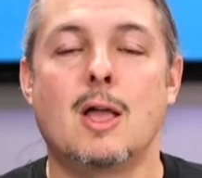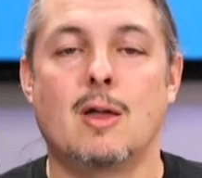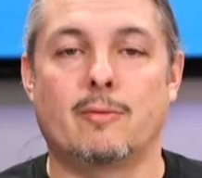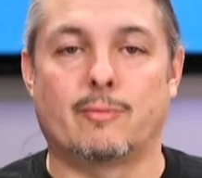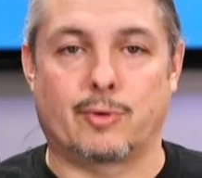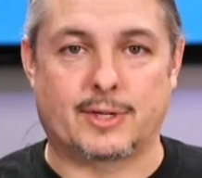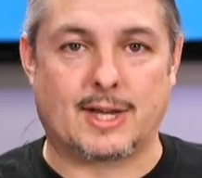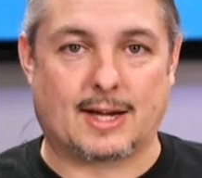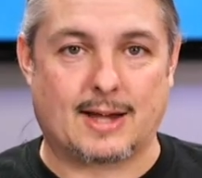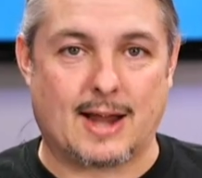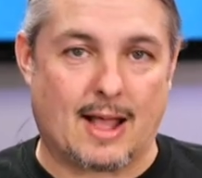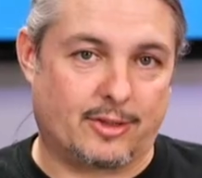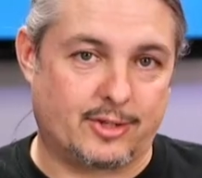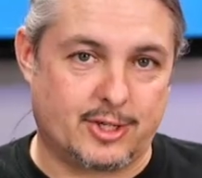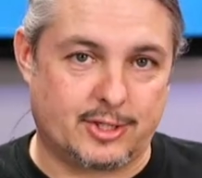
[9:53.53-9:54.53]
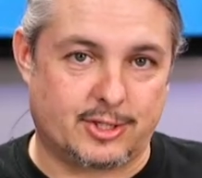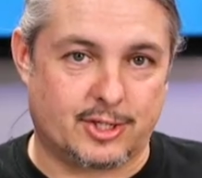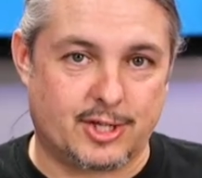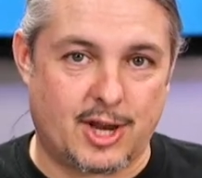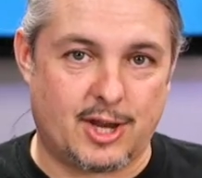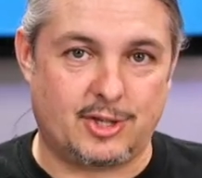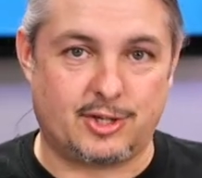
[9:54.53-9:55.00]
for technologies to
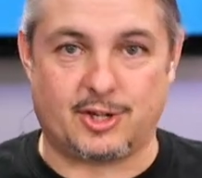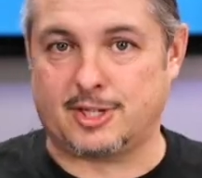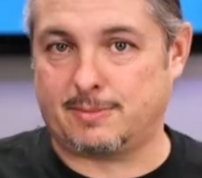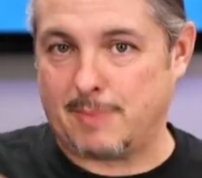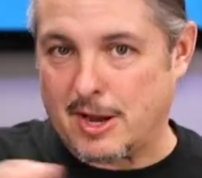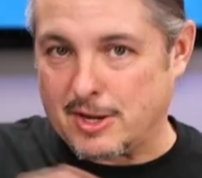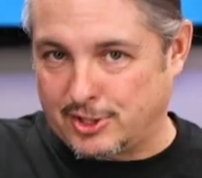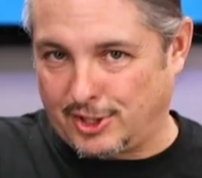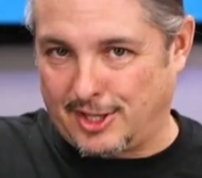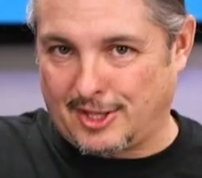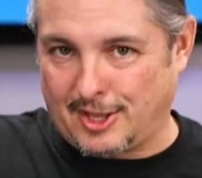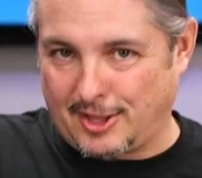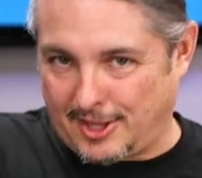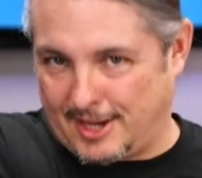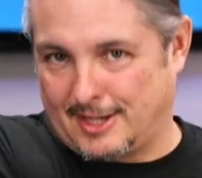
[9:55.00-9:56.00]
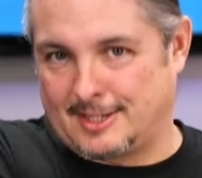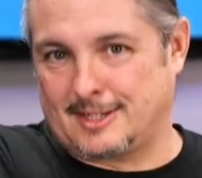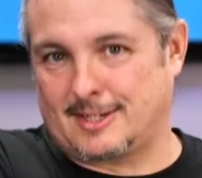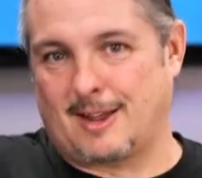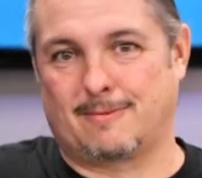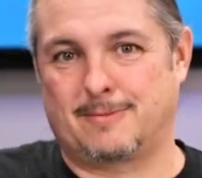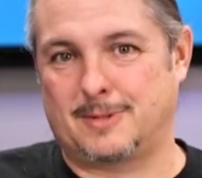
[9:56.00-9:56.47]
change, and especially the Linux
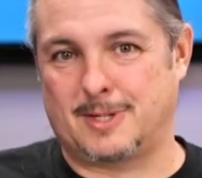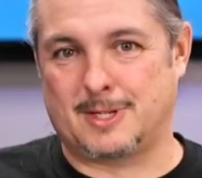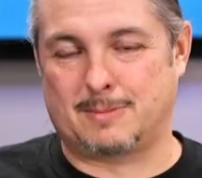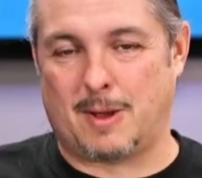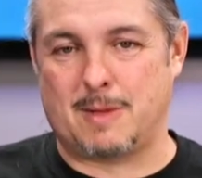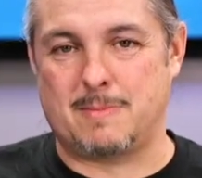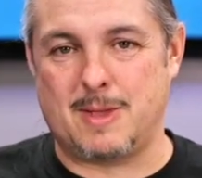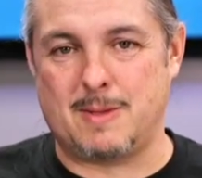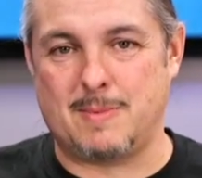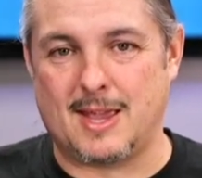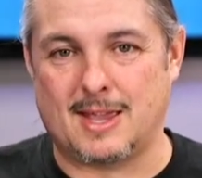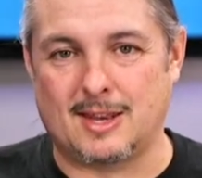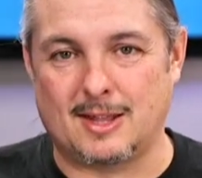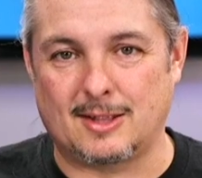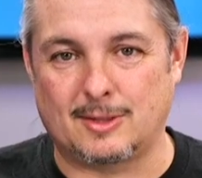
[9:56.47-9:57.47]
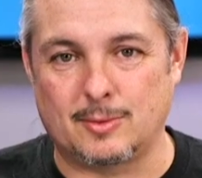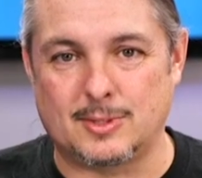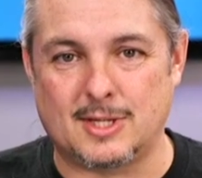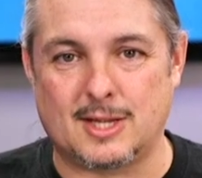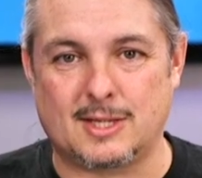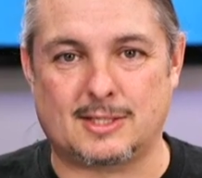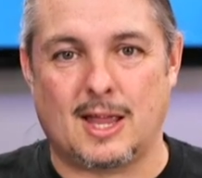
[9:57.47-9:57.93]
stuff. Despite me being an
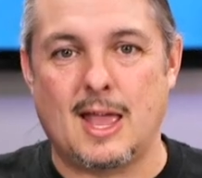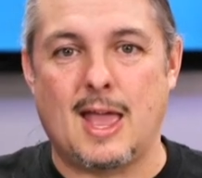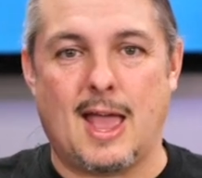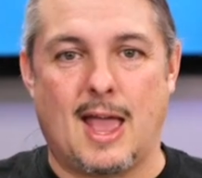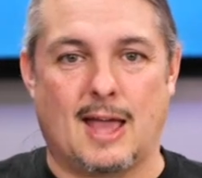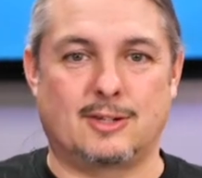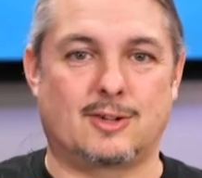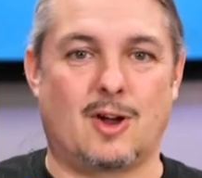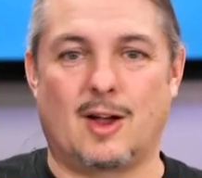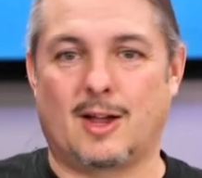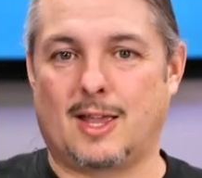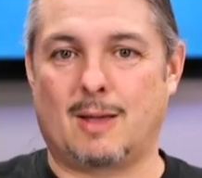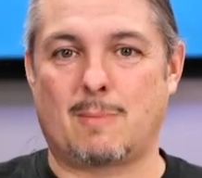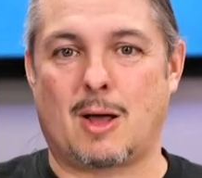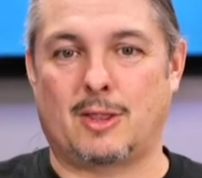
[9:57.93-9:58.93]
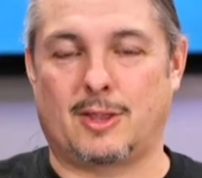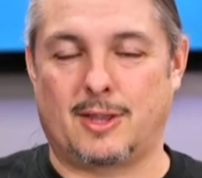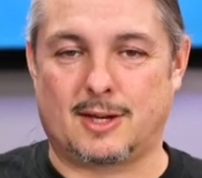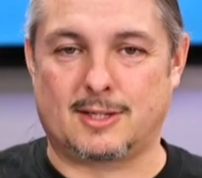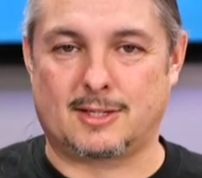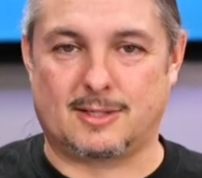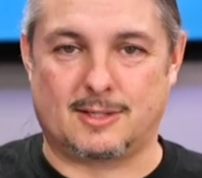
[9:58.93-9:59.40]
enthusiast and talking about
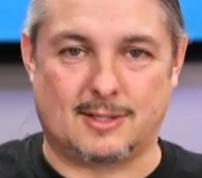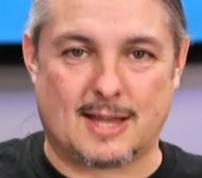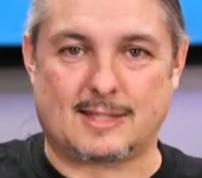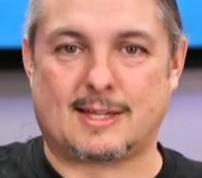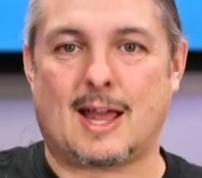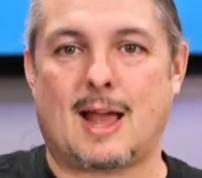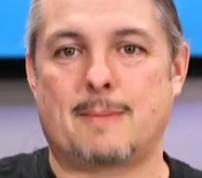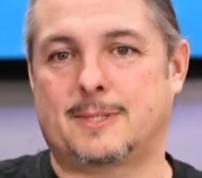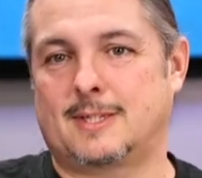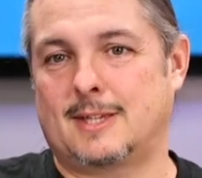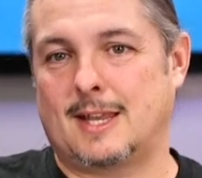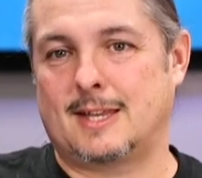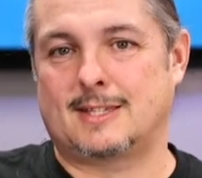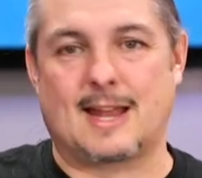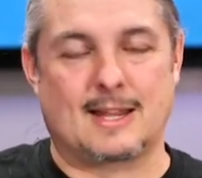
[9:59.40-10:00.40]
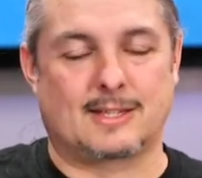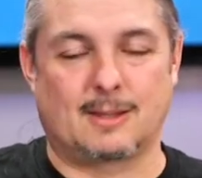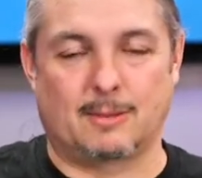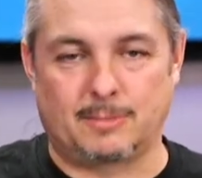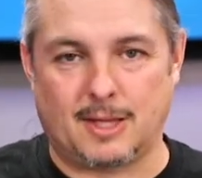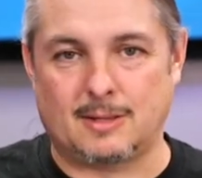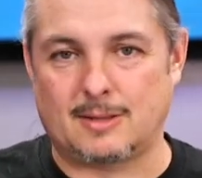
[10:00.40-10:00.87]
Linux desktops, it's not
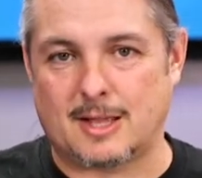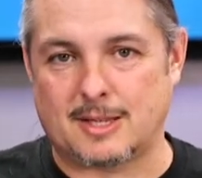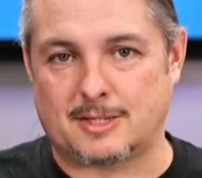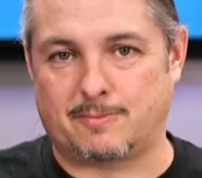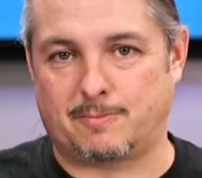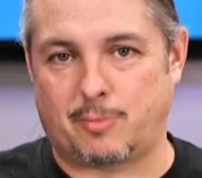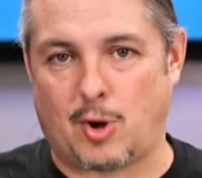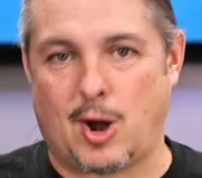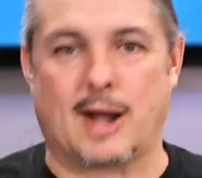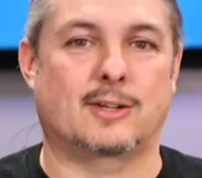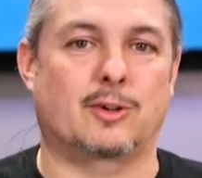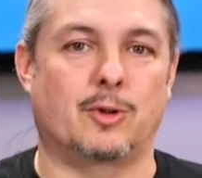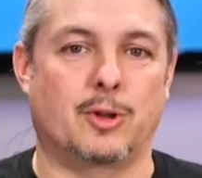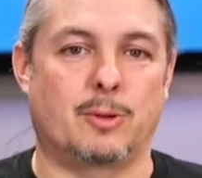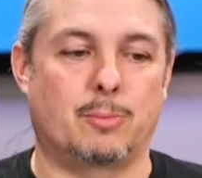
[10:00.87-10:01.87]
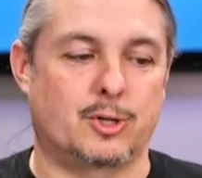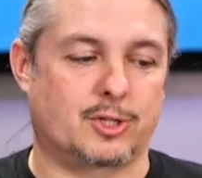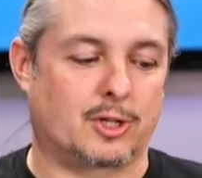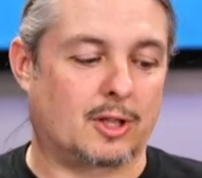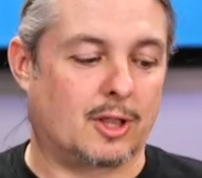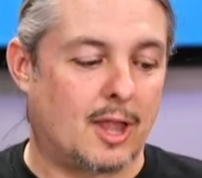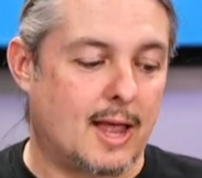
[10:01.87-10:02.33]
something that's practical to push
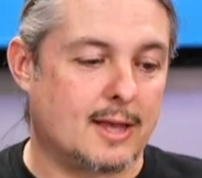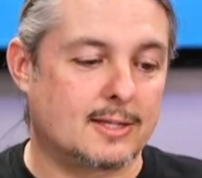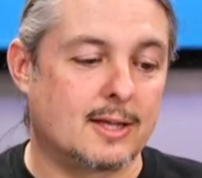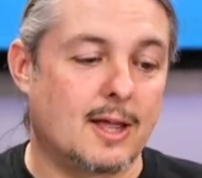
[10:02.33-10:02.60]
to clients.